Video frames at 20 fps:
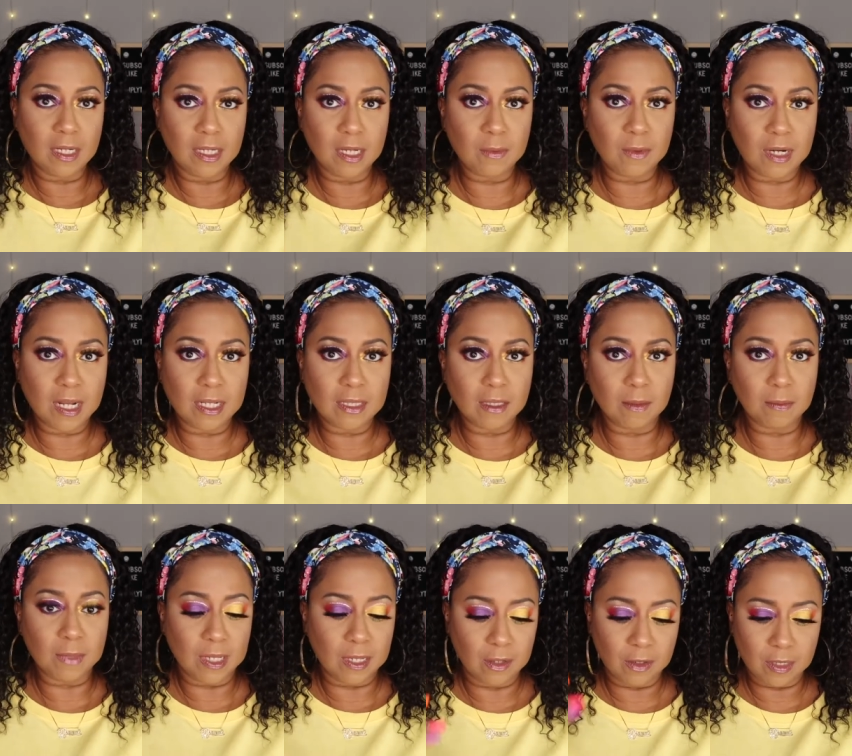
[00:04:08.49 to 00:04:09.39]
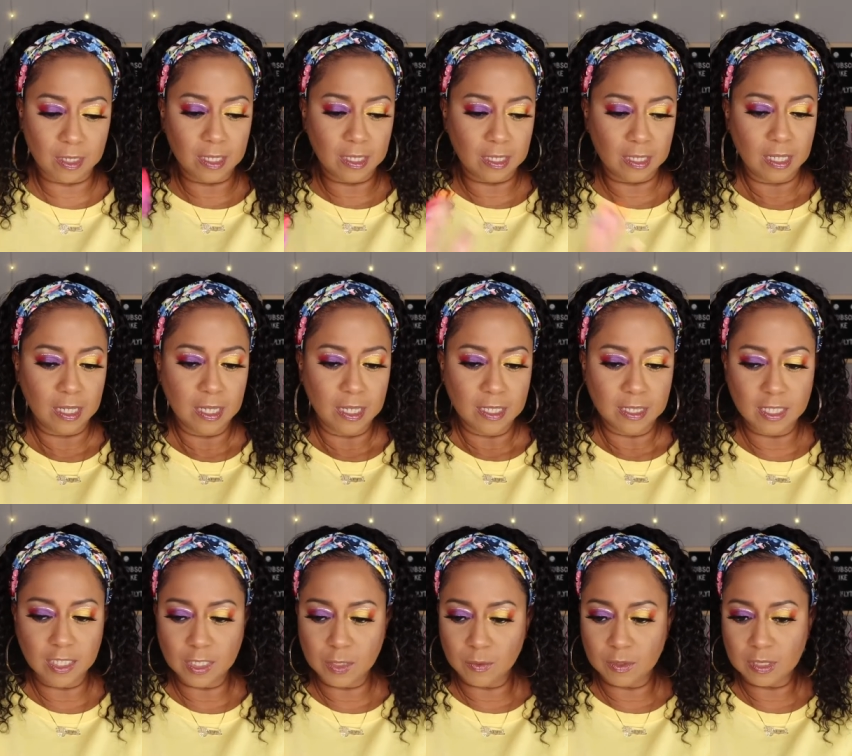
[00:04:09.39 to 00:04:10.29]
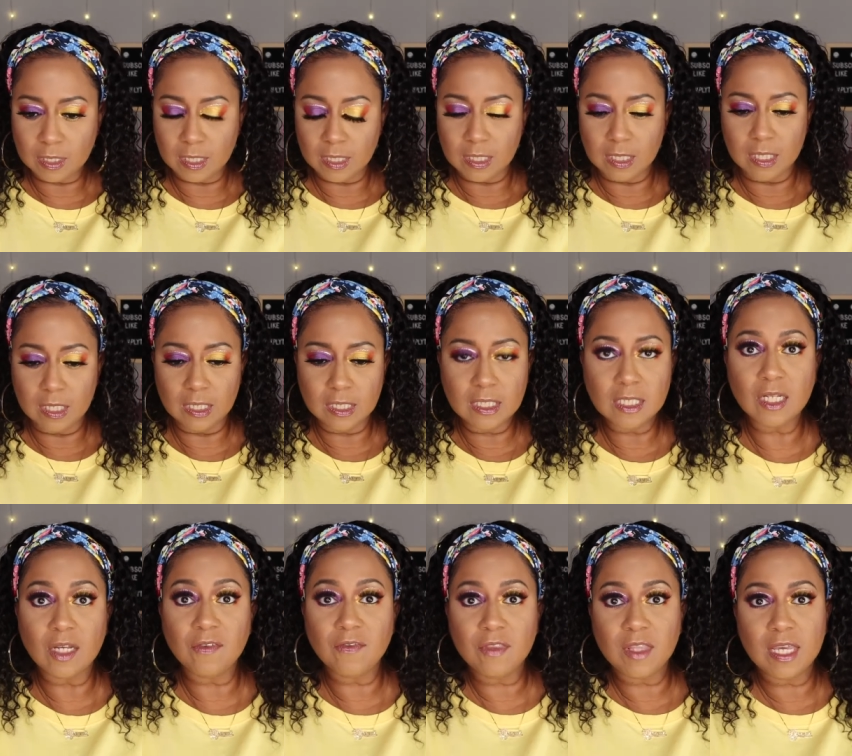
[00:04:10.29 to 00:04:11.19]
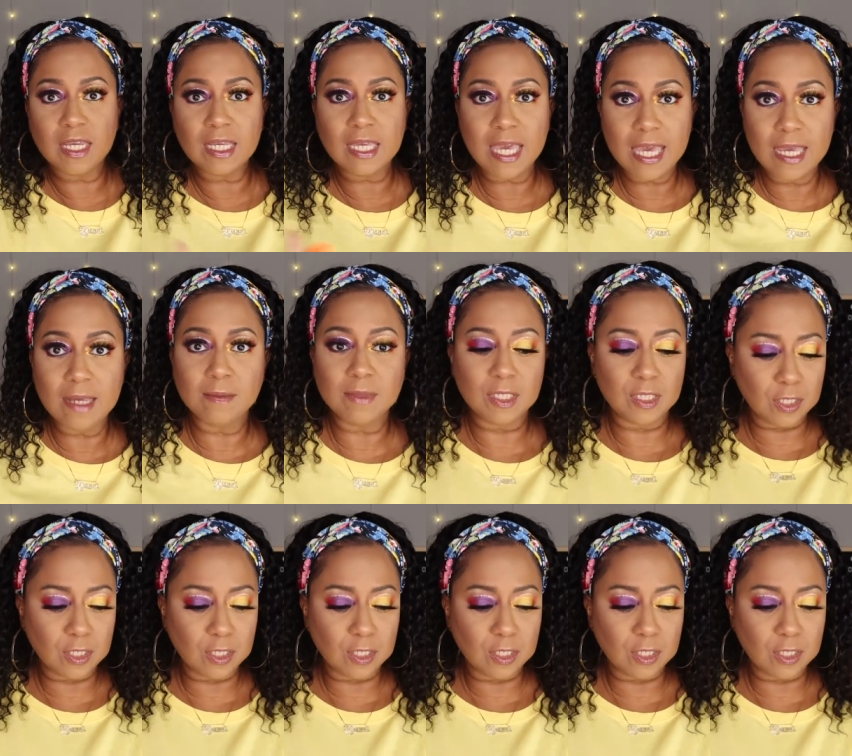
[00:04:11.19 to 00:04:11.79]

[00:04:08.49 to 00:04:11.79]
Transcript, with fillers: I never got the mail and this was in the stuff that came.